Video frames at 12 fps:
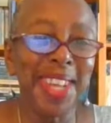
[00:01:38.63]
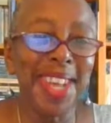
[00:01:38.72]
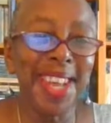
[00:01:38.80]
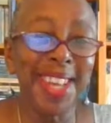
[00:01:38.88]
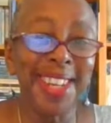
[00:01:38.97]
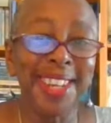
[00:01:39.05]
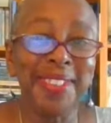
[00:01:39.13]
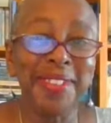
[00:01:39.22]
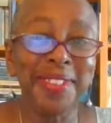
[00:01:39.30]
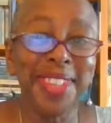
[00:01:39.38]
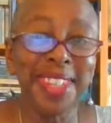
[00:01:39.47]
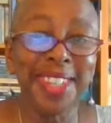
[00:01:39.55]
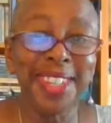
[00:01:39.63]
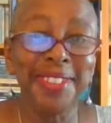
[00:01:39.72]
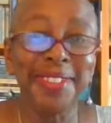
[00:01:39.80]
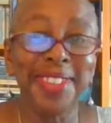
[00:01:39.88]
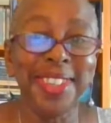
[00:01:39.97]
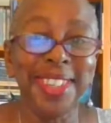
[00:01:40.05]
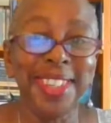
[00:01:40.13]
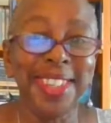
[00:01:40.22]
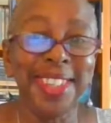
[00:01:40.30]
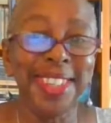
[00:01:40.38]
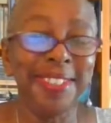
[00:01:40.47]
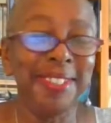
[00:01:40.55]
got a really,
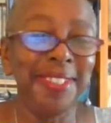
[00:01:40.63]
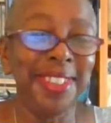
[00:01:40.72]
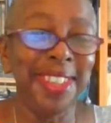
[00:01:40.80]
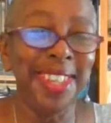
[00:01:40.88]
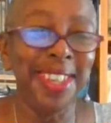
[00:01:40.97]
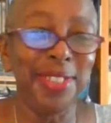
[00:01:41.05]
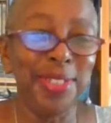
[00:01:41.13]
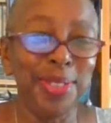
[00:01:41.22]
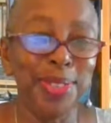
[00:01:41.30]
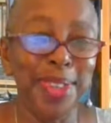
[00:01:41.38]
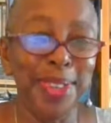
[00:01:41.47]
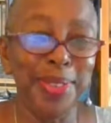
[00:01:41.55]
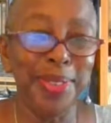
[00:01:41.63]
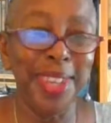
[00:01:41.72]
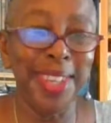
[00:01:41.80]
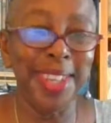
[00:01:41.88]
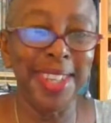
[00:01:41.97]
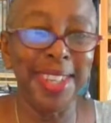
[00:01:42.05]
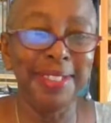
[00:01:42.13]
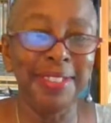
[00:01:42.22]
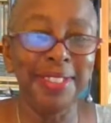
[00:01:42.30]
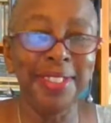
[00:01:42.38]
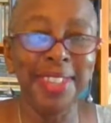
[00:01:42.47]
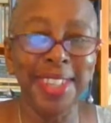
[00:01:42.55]
really, really interesting week.
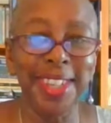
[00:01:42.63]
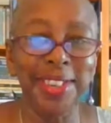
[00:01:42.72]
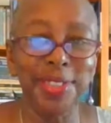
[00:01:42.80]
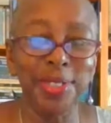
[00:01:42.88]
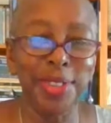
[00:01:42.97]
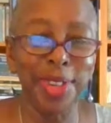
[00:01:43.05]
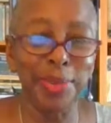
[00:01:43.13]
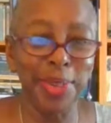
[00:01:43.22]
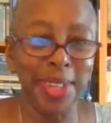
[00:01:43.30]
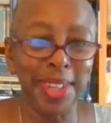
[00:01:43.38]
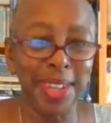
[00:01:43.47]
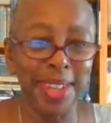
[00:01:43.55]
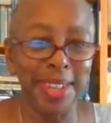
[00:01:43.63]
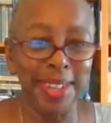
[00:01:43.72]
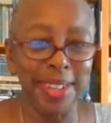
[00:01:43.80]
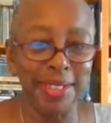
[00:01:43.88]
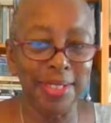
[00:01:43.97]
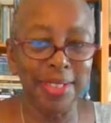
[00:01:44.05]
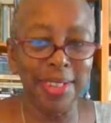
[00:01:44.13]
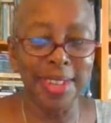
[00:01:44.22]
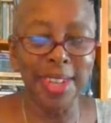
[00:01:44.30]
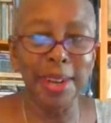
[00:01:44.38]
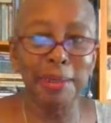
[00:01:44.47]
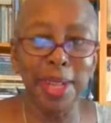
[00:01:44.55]
Really interesting week that is
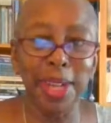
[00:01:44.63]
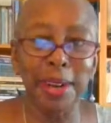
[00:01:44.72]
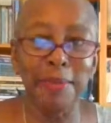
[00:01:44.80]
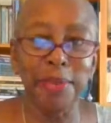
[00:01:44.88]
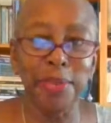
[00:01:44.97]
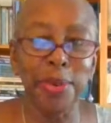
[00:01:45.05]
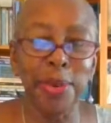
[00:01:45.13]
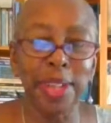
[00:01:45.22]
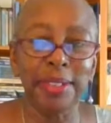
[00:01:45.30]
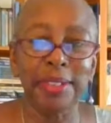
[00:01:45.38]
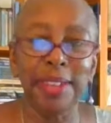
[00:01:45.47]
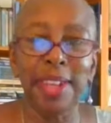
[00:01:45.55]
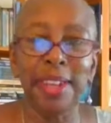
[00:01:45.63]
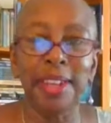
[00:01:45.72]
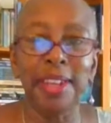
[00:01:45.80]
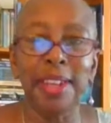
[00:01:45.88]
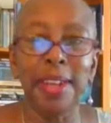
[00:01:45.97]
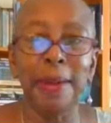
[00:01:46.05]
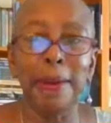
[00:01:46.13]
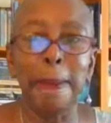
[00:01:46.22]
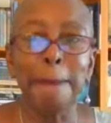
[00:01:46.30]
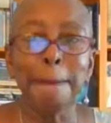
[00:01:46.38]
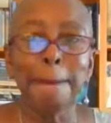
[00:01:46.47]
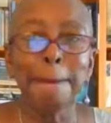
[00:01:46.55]
coming up for us. And
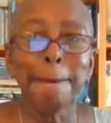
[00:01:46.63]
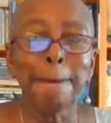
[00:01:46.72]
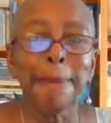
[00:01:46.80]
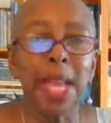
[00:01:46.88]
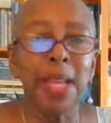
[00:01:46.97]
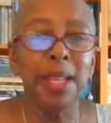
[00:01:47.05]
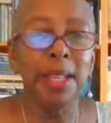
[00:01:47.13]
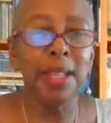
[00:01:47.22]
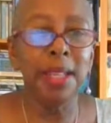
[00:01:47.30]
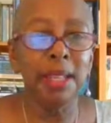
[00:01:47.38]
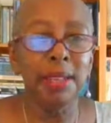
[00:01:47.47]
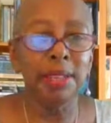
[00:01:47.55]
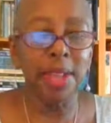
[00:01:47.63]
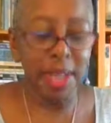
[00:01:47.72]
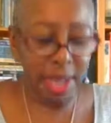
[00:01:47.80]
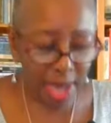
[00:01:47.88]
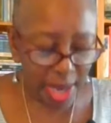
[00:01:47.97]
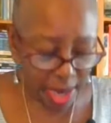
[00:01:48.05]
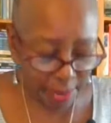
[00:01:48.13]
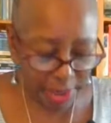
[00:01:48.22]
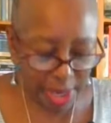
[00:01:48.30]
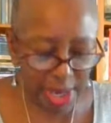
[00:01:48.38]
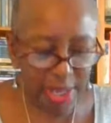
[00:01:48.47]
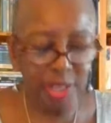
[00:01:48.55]
it is a
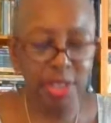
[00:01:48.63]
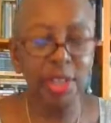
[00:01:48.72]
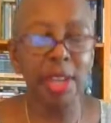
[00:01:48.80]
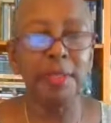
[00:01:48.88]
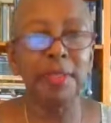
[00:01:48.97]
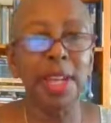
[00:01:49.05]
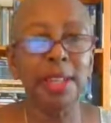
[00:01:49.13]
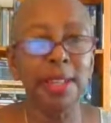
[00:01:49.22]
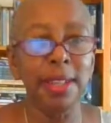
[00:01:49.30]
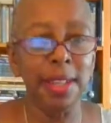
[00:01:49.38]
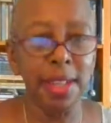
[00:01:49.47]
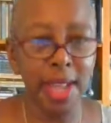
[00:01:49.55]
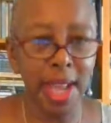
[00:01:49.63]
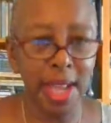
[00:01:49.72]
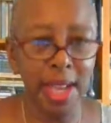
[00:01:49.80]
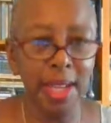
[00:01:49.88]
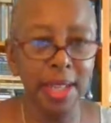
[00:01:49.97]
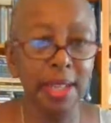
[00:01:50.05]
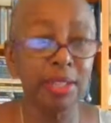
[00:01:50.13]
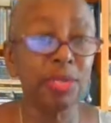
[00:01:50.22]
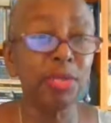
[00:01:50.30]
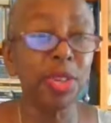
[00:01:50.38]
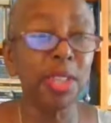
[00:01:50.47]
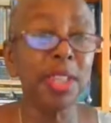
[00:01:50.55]
combination of like today is
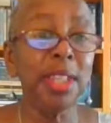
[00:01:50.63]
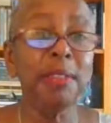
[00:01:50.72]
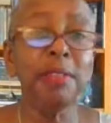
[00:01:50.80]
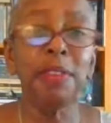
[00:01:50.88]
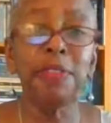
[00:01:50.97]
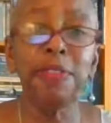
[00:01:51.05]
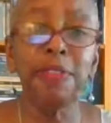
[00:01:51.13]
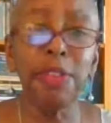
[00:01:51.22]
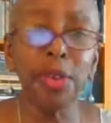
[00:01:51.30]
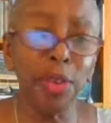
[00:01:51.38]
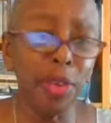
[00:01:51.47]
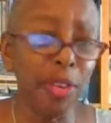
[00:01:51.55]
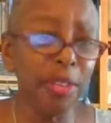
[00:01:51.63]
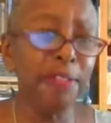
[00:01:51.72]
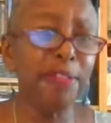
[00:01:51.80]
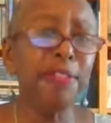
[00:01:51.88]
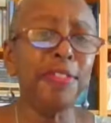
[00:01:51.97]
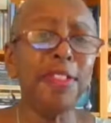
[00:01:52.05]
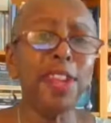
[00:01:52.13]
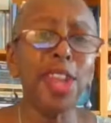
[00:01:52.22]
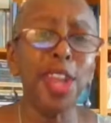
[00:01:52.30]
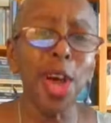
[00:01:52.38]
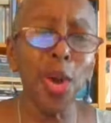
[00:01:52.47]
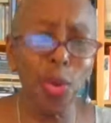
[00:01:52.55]
really full,
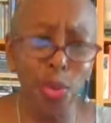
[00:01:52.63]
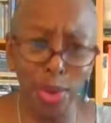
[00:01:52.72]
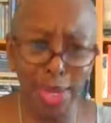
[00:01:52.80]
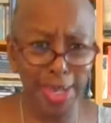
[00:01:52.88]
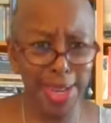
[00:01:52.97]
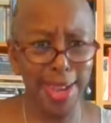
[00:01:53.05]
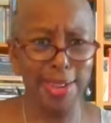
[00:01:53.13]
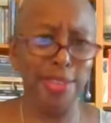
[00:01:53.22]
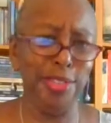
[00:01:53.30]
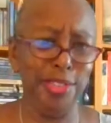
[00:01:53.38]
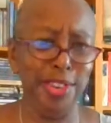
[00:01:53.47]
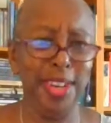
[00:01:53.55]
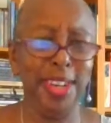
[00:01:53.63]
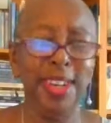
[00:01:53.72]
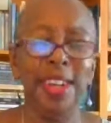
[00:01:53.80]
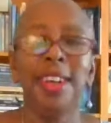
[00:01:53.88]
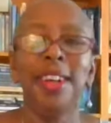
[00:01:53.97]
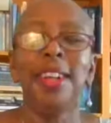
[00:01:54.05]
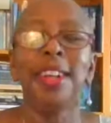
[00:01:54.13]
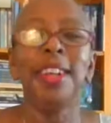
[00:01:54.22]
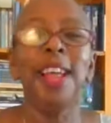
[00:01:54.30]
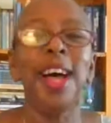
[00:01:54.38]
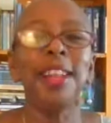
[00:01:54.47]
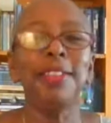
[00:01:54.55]
flowing energy,
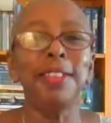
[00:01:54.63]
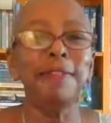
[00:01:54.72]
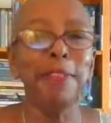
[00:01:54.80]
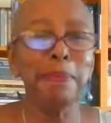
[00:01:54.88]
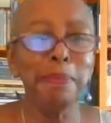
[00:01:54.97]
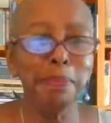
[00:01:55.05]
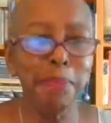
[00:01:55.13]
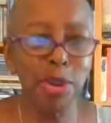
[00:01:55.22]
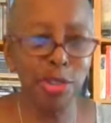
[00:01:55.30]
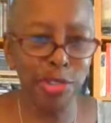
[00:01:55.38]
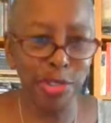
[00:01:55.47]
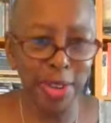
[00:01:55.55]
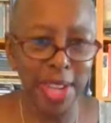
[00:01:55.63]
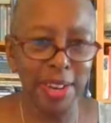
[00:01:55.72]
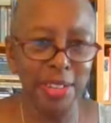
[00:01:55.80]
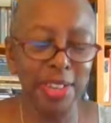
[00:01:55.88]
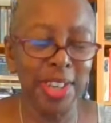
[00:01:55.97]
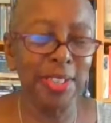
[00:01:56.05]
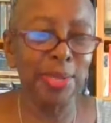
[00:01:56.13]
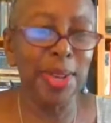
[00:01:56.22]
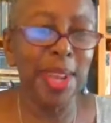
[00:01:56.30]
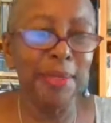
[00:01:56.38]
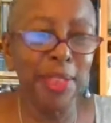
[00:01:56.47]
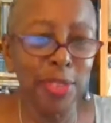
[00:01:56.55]
lots of emotional energy because we
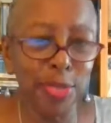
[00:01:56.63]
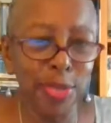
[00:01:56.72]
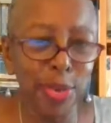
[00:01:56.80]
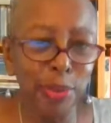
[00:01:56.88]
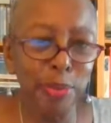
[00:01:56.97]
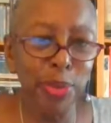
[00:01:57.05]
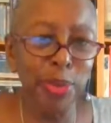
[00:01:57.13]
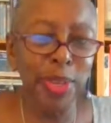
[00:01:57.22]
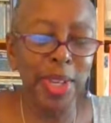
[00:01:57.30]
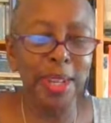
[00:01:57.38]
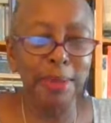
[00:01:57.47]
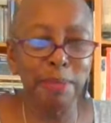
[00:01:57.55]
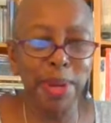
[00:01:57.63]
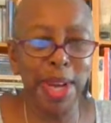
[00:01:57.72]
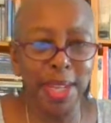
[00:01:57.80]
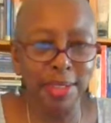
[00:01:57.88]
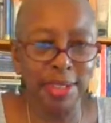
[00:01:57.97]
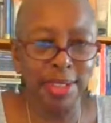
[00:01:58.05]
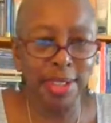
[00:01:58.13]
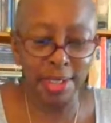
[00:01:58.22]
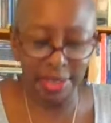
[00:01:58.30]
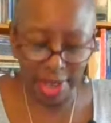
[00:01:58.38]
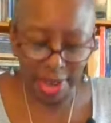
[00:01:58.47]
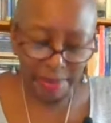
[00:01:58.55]
have this full moon in Pisces,